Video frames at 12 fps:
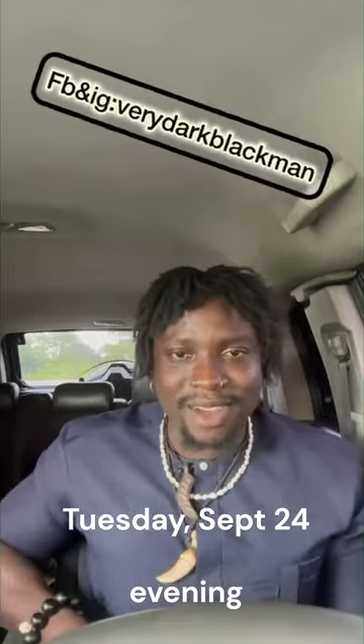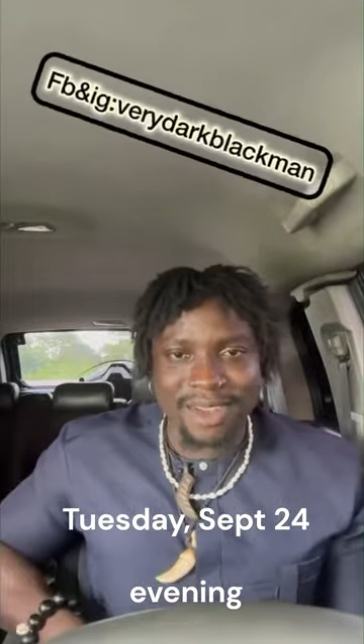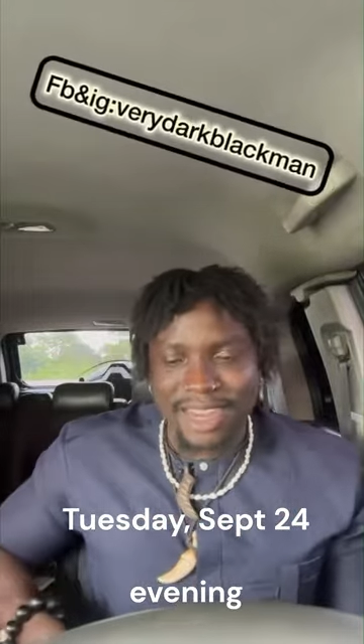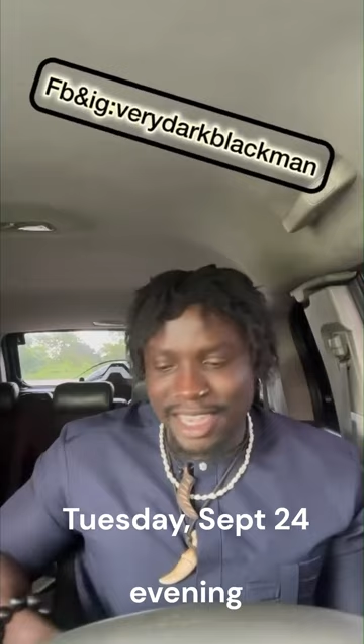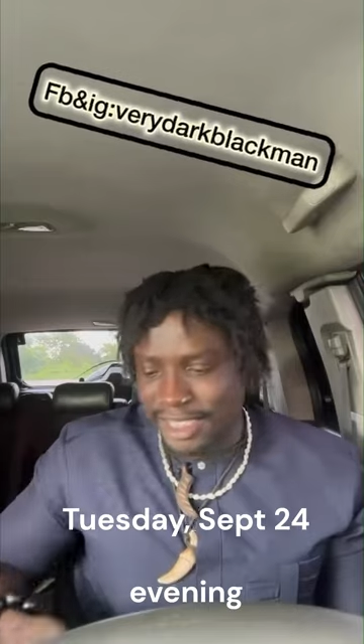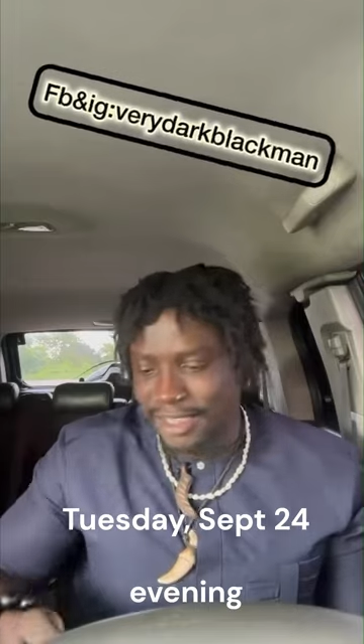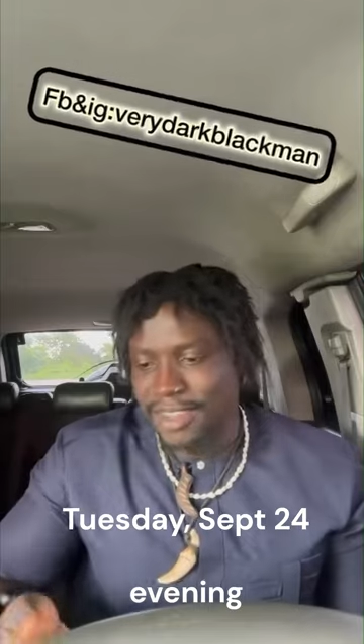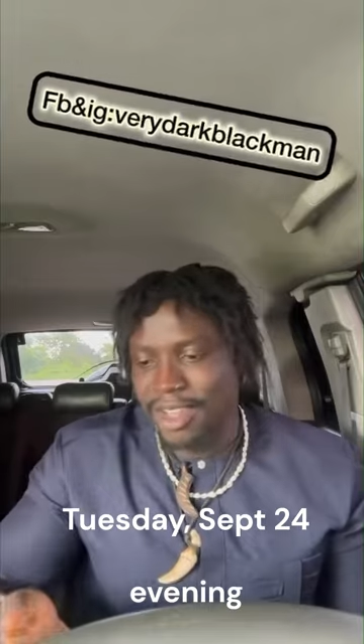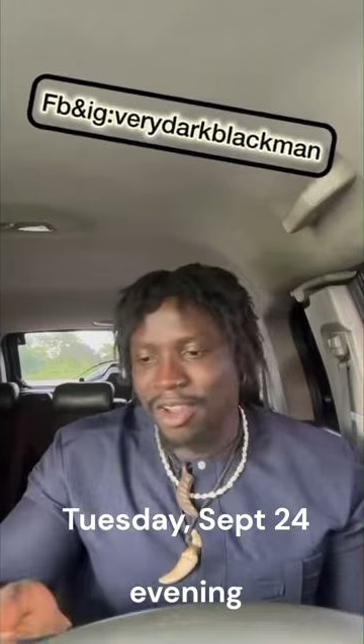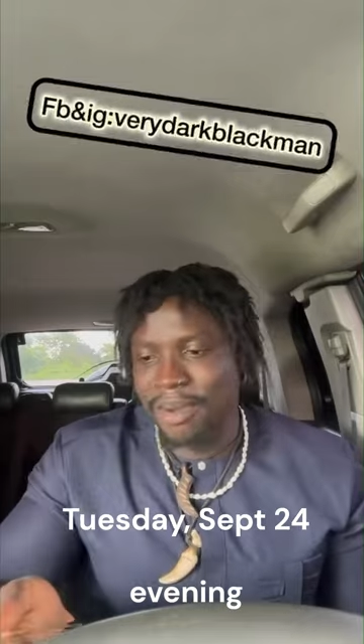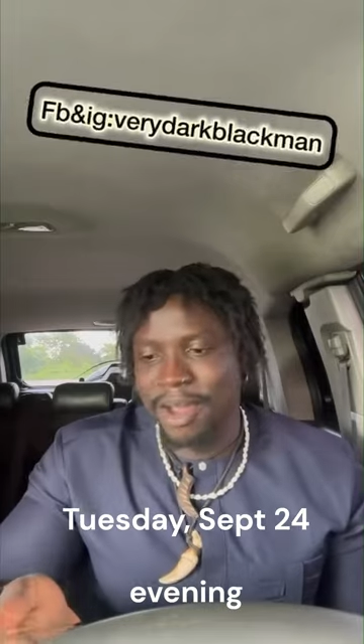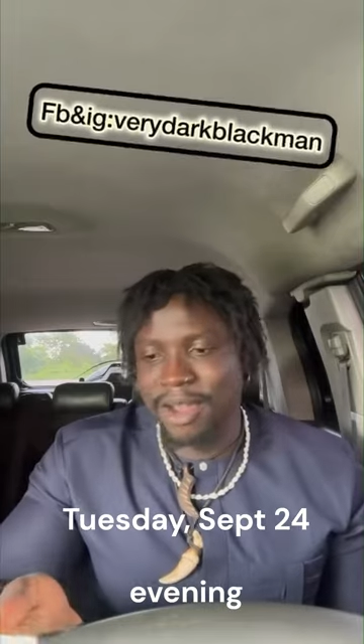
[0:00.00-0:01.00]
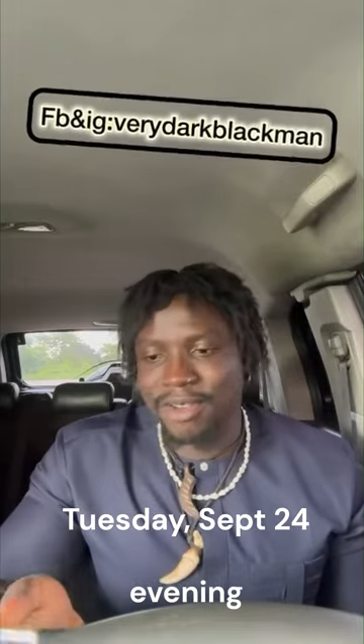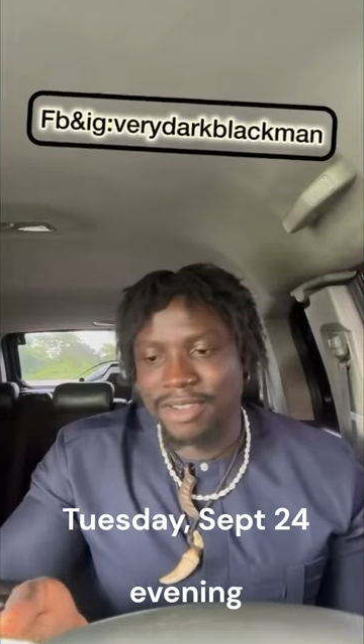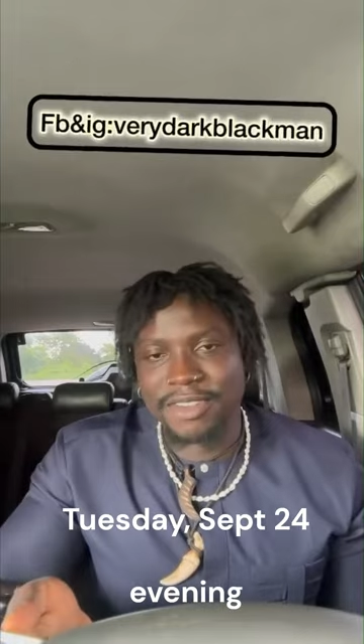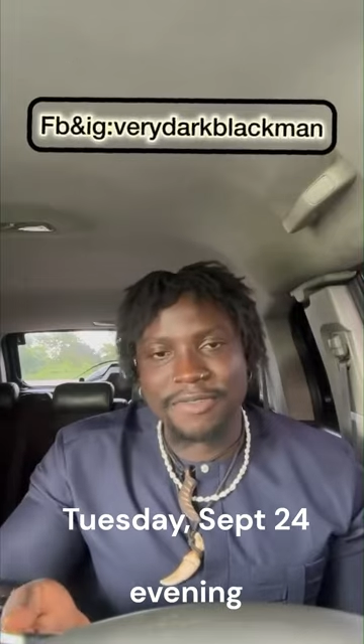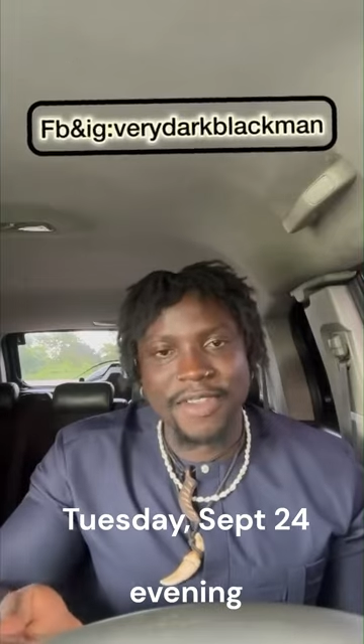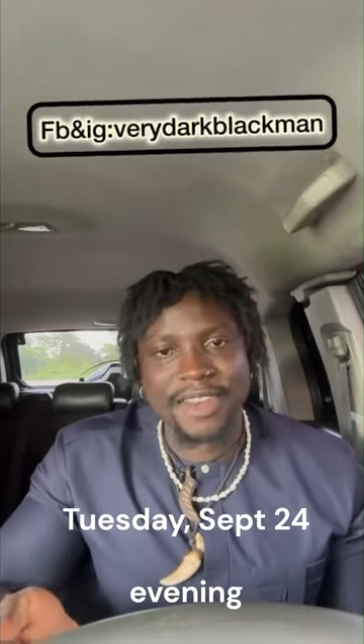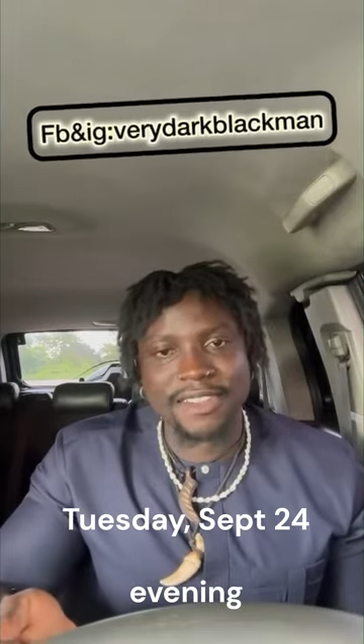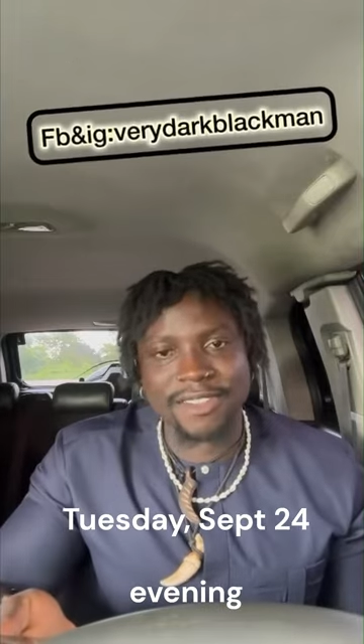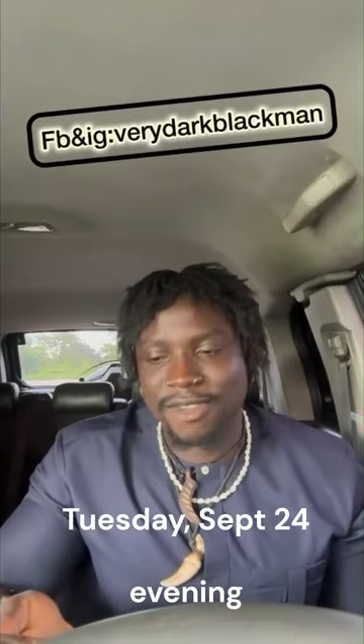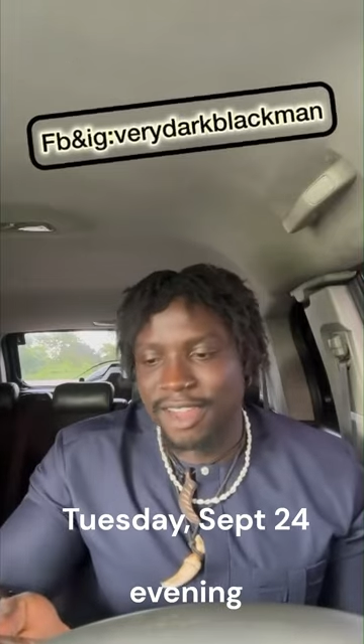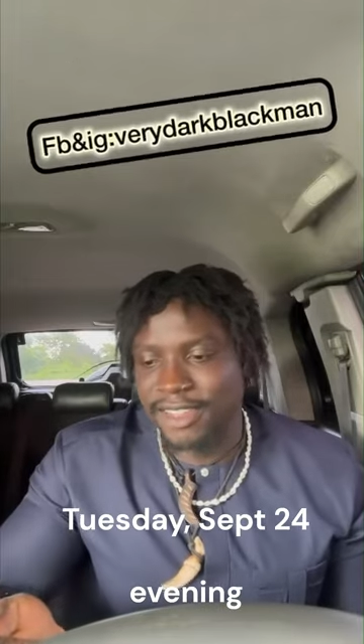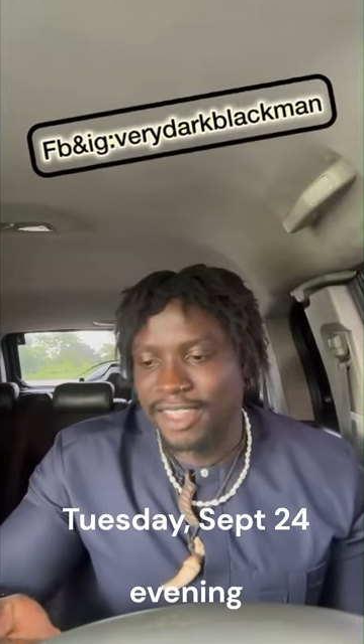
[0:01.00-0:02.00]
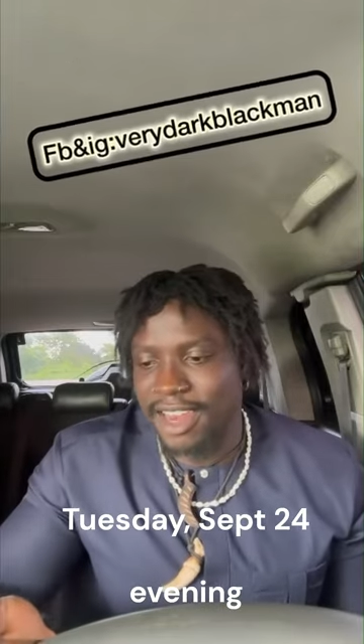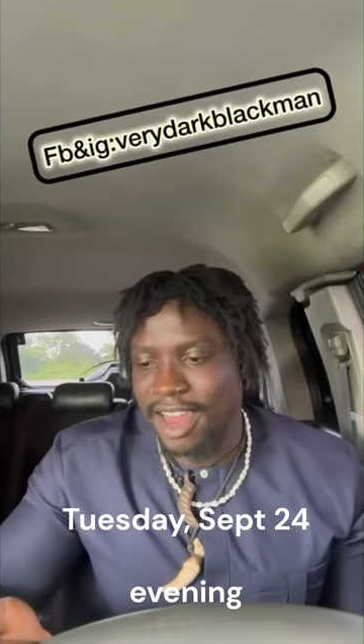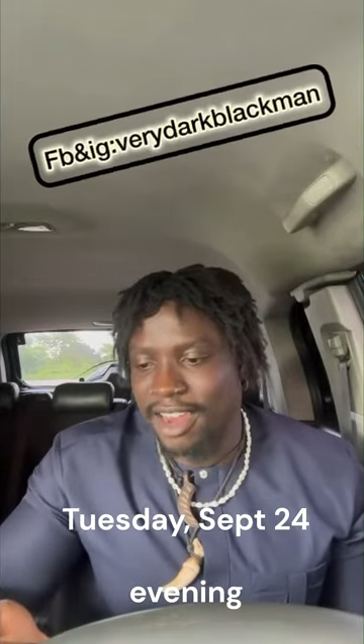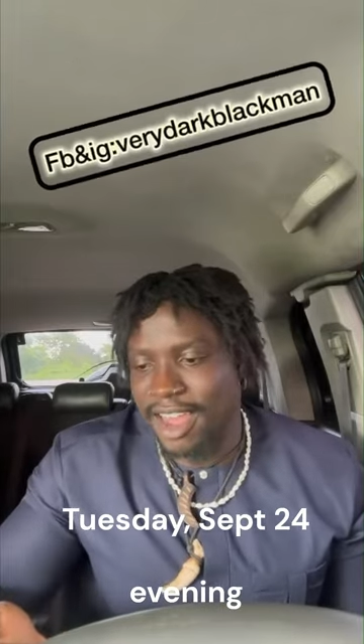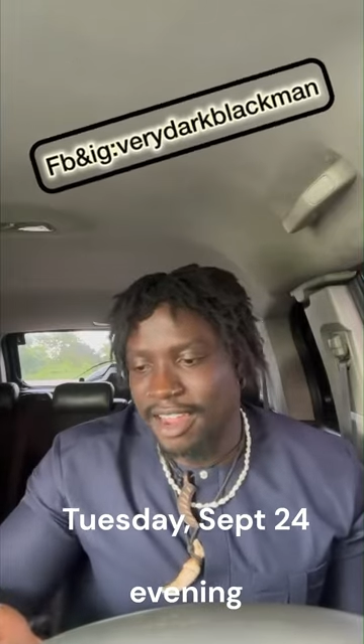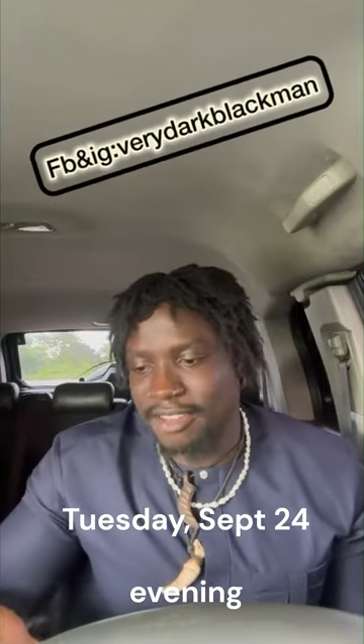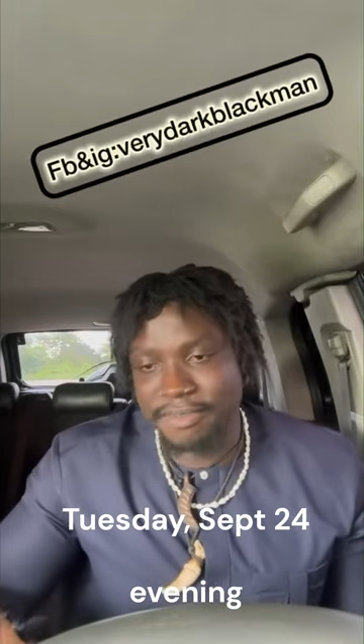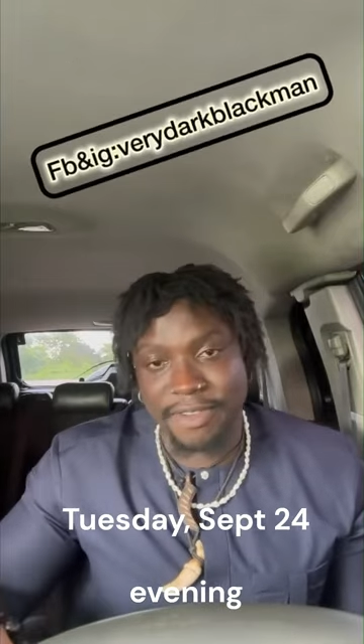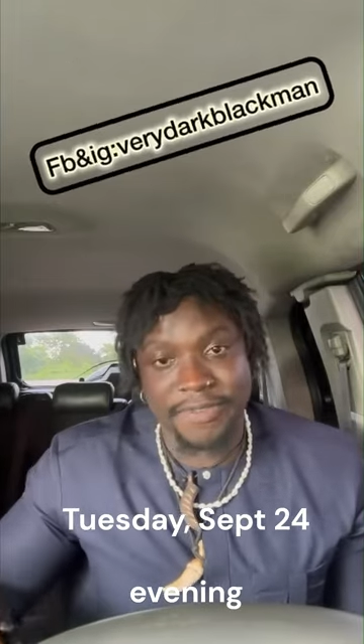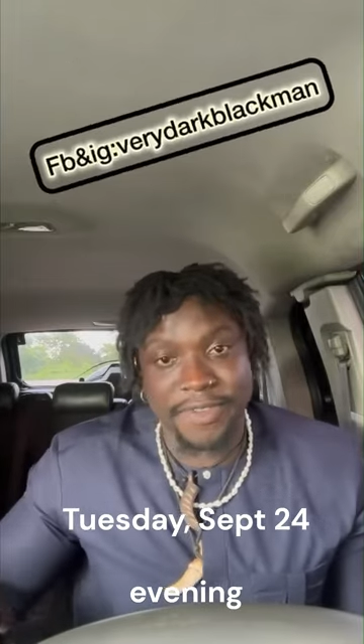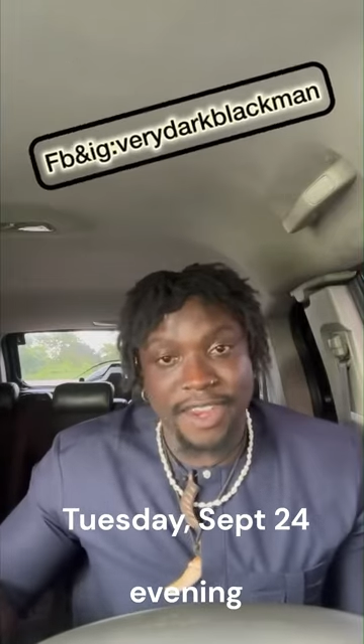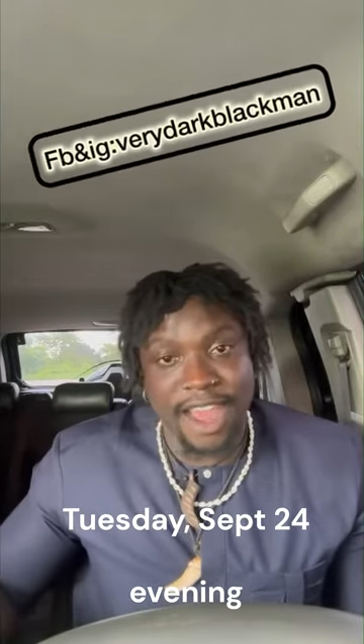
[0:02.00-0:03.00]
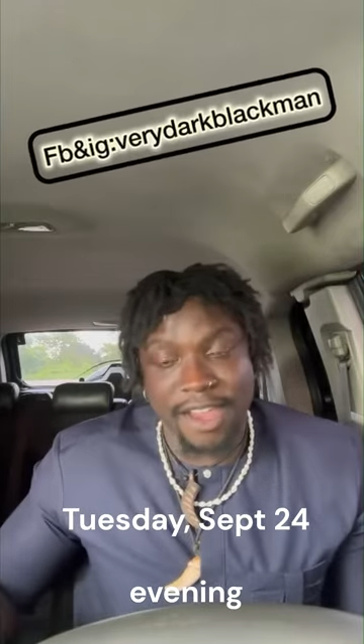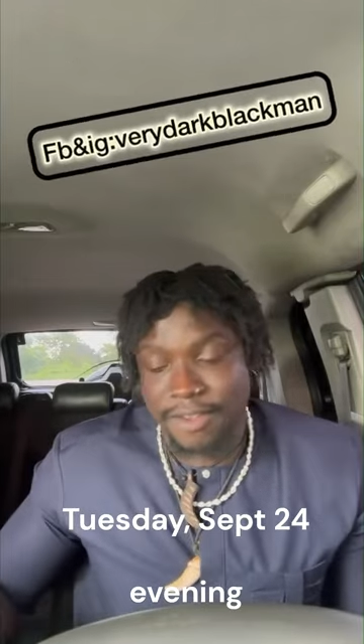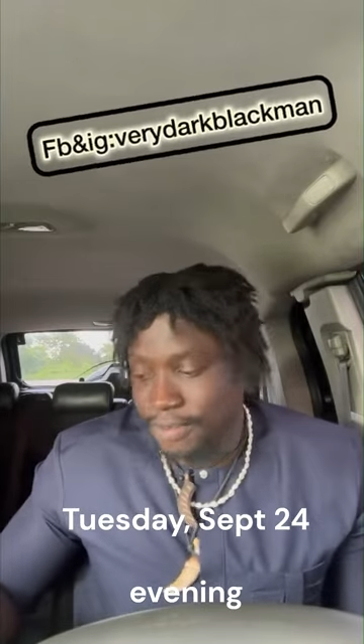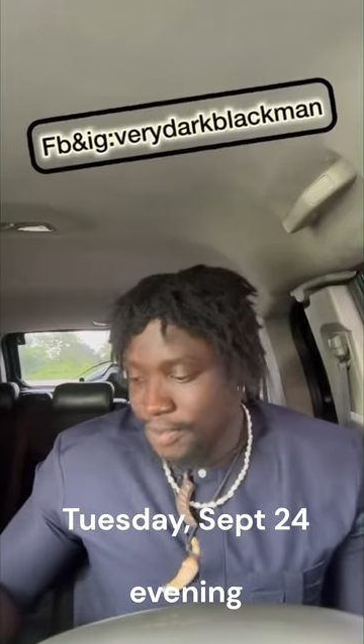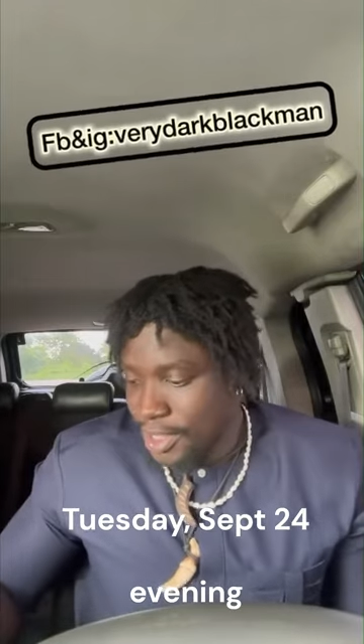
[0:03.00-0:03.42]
Unless if they come and can't defend this one, saying a lie. But for now,